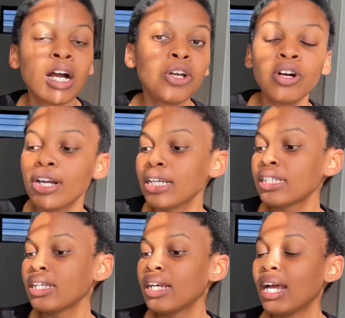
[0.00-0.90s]
Look,
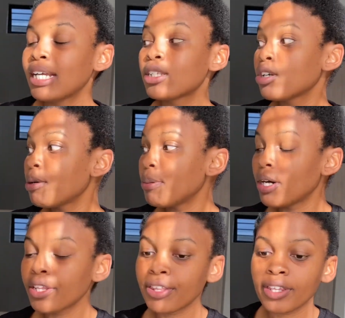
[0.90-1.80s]
I took a
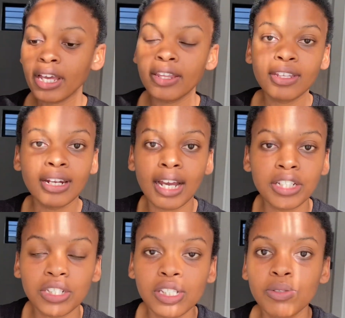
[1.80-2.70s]
bath and then I
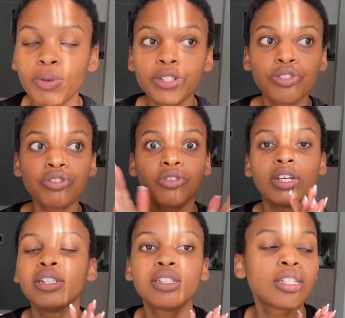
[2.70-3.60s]
just went
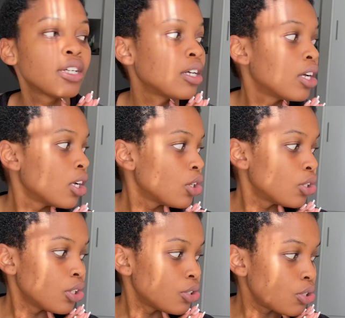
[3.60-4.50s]
straight
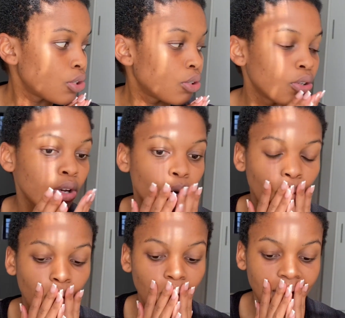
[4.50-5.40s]
to
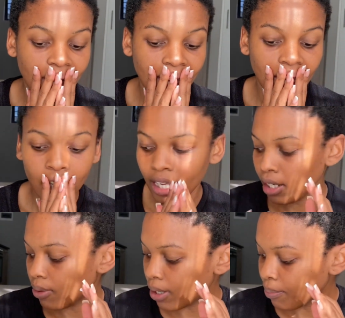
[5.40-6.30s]
working.
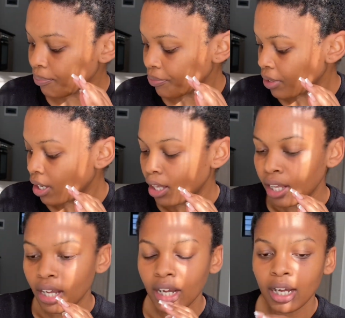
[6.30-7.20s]
Anyway,
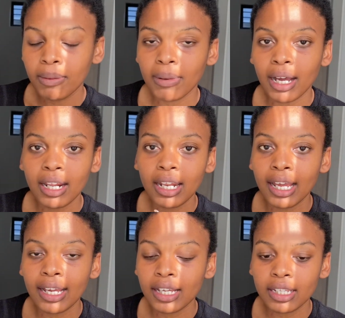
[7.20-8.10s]

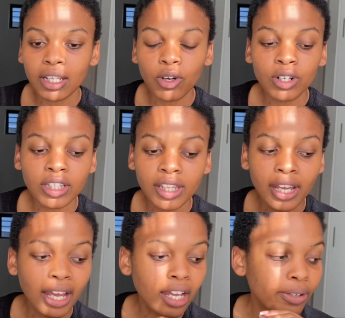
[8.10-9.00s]
like the only
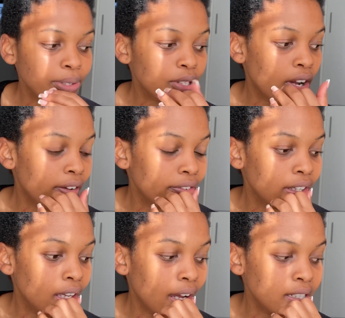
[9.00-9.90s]
thing I had was
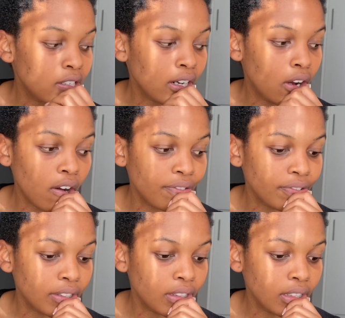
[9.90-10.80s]
coffee. I drank
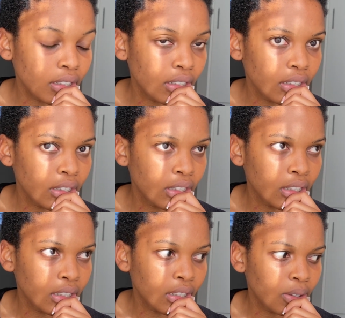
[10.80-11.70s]
coffee.
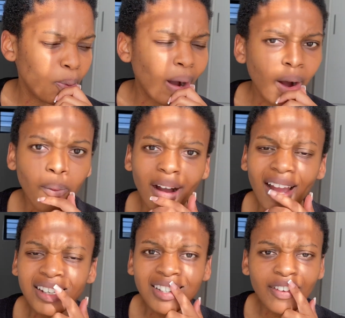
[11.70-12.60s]
Wow, I
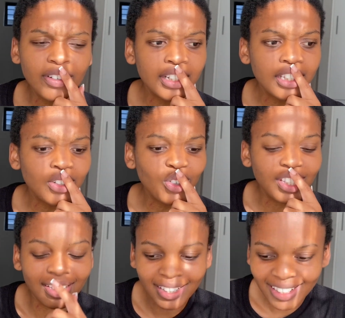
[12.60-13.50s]
actually haven't eaten all day.